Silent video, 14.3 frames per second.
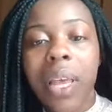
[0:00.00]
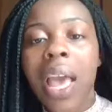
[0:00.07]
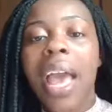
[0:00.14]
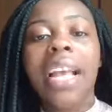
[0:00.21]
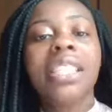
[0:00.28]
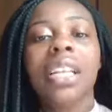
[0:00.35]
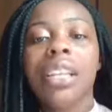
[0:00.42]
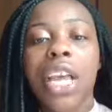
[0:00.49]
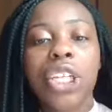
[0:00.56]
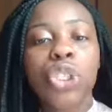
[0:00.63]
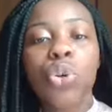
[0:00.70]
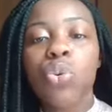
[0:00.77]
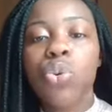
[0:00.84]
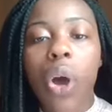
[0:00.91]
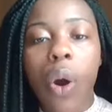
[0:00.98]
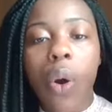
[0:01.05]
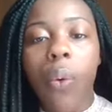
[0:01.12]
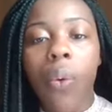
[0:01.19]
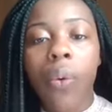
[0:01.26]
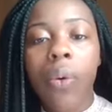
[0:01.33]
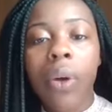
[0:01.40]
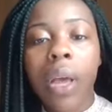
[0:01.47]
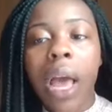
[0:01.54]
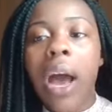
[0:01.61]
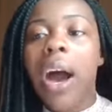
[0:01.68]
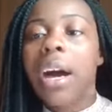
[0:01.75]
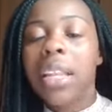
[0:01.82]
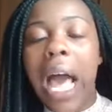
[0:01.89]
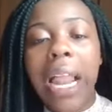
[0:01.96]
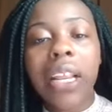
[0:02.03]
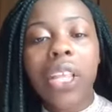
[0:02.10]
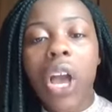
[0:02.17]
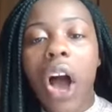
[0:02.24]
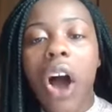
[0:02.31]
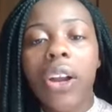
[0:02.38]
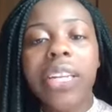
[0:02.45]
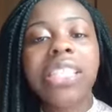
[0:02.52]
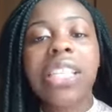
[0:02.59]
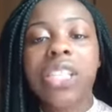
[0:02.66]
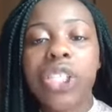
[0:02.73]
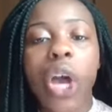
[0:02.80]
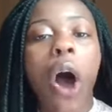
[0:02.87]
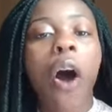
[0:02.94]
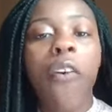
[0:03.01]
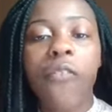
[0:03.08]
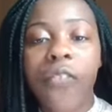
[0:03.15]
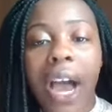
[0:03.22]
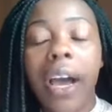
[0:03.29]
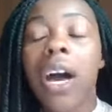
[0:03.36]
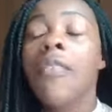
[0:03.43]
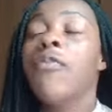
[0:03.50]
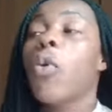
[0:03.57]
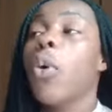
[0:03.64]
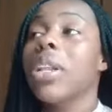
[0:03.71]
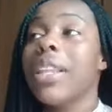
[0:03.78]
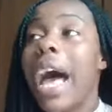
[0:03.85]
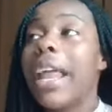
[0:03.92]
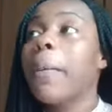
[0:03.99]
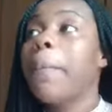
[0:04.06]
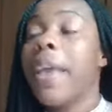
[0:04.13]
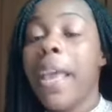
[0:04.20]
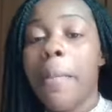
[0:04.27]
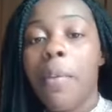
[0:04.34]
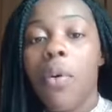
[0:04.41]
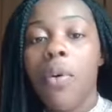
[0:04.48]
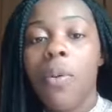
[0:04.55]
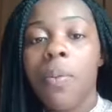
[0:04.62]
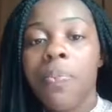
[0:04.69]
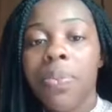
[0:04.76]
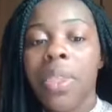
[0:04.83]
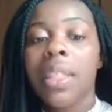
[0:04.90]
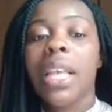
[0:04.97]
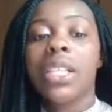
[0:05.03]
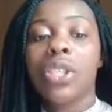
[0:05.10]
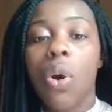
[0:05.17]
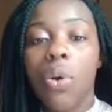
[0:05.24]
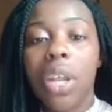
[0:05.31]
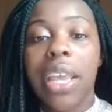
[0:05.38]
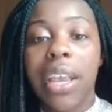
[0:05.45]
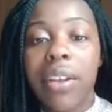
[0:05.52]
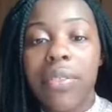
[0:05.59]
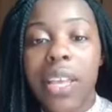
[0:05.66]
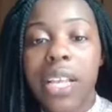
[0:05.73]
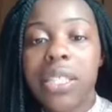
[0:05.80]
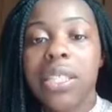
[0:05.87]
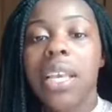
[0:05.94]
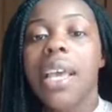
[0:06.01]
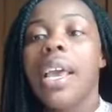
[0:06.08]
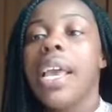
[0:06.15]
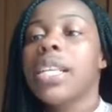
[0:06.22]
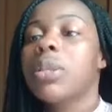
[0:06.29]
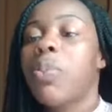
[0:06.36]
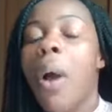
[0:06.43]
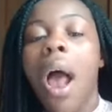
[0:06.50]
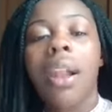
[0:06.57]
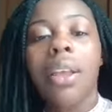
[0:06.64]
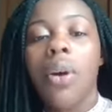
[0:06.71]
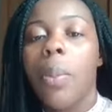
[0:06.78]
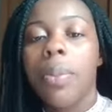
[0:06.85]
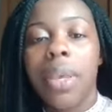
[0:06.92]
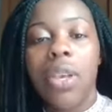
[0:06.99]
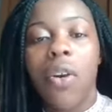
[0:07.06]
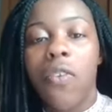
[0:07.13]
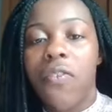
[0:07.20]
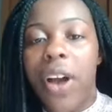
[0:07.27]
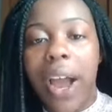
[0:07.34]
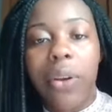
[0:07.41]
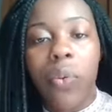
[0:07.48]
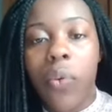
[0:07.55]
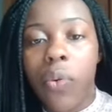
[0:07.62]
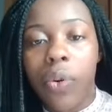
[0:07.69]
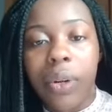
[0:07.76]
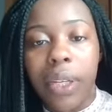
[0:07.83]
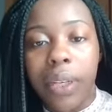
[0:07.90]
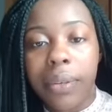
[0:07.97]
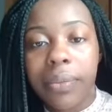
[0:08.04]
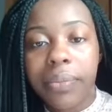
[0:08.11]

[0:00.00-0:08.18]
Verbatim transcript: and to let you know a lot of y'all, this is y'all, for a lot of people that's going to hear this, it's probably going to be your final warning.